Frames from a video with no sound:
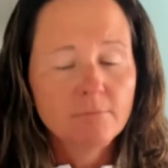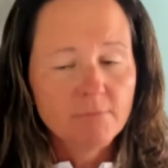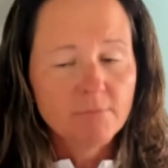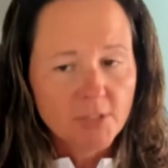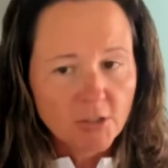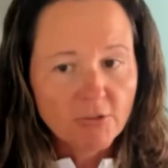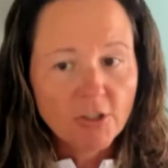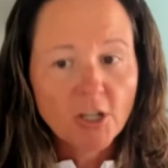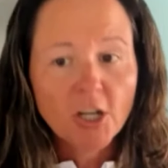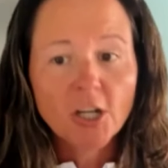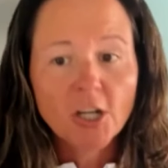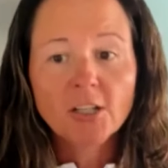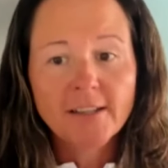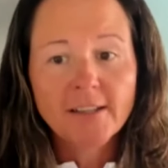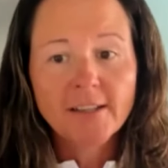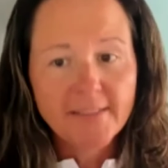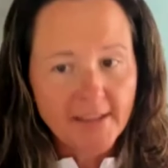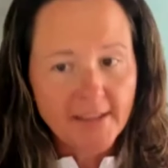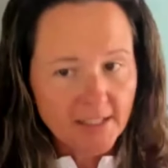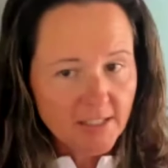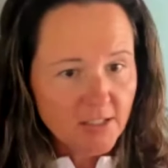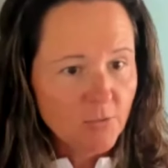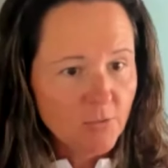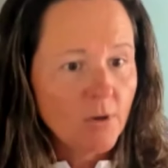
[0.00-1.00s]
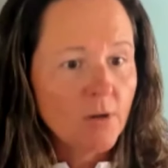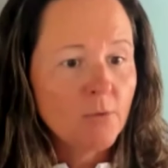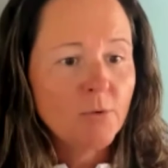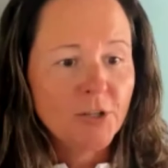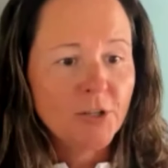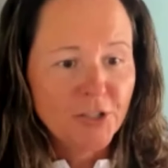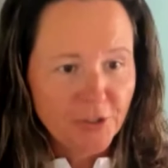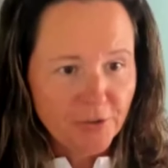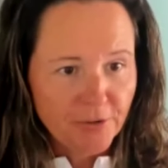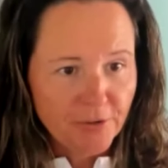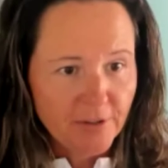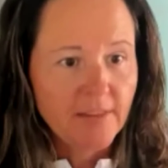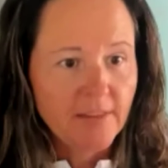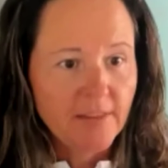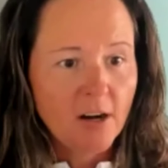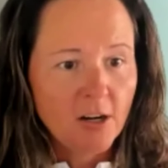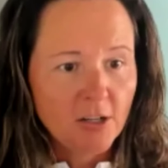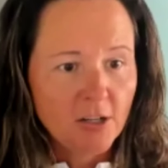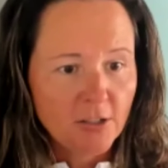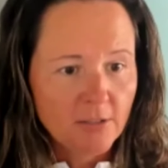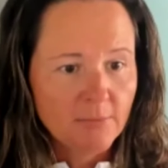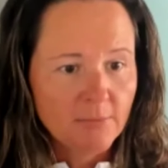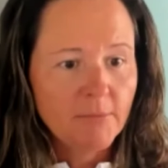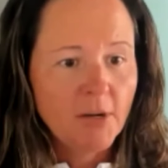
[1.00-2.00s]
So currently that's what we're doing.
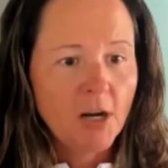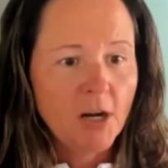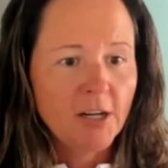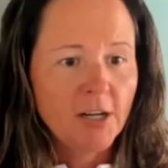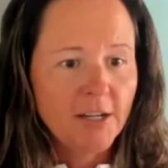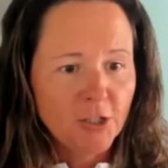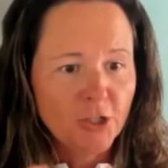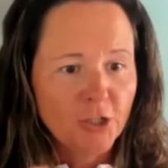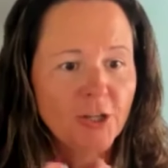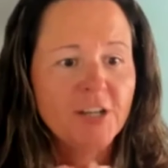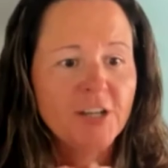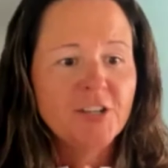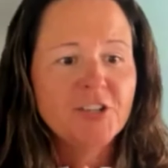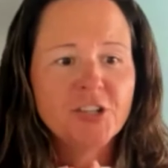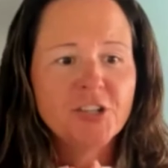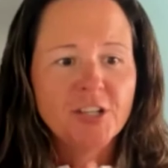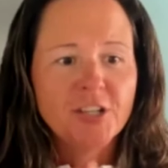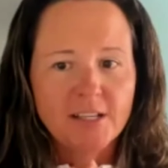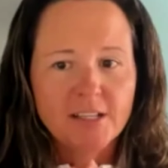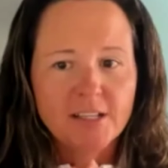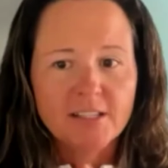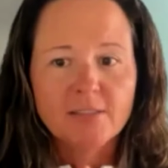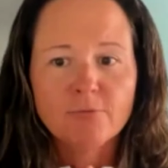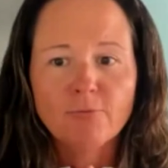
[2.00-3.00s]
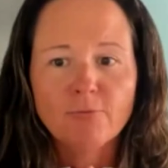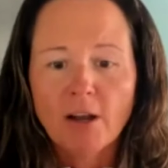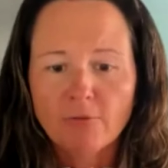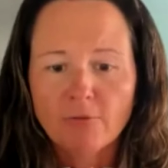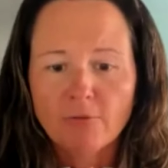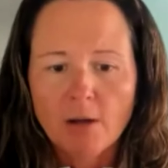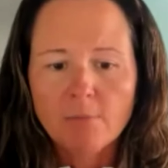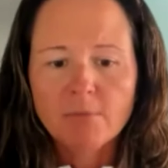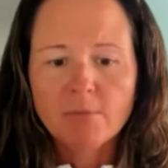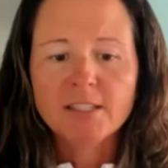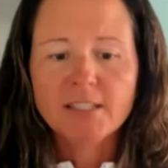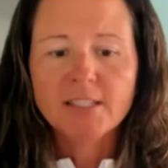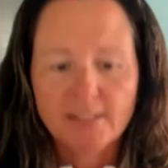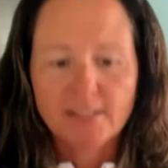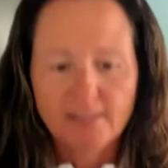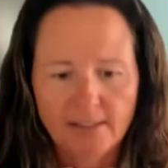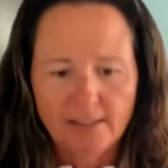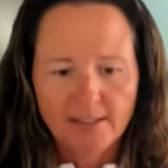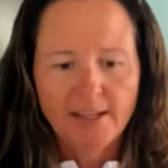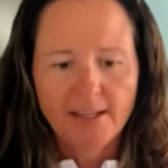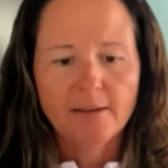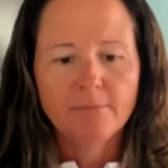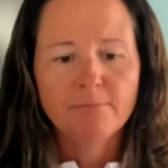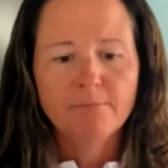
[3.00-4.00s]
Our integration is round robins and
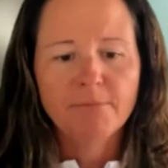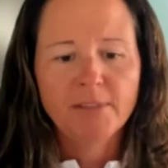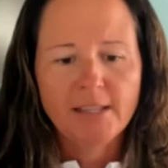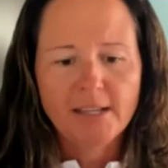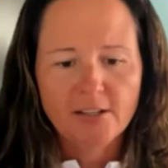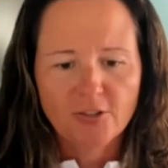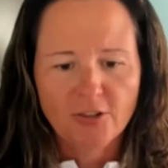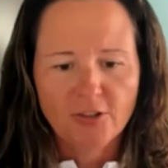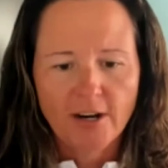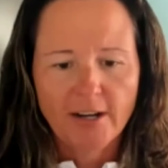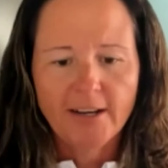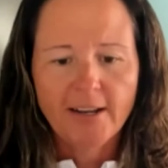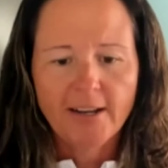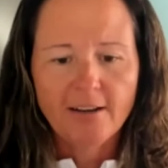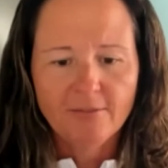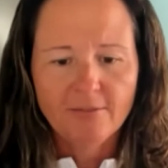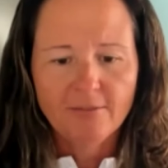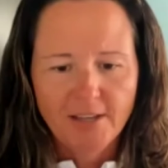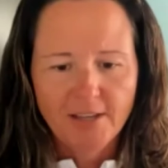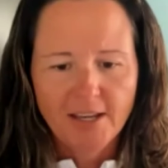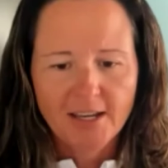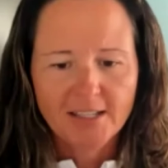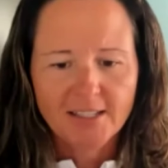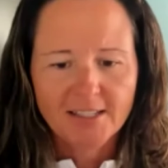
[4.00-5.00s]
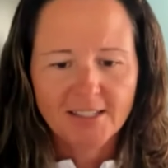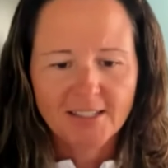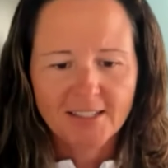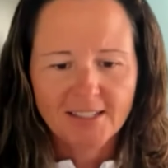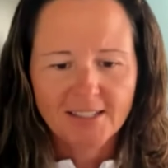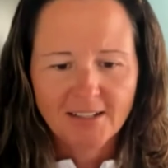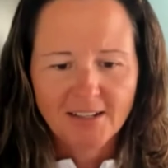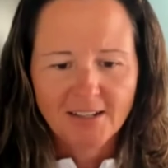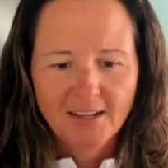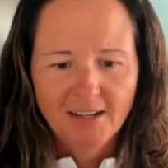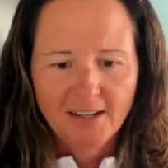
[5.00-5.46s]
leagues right now. Yes.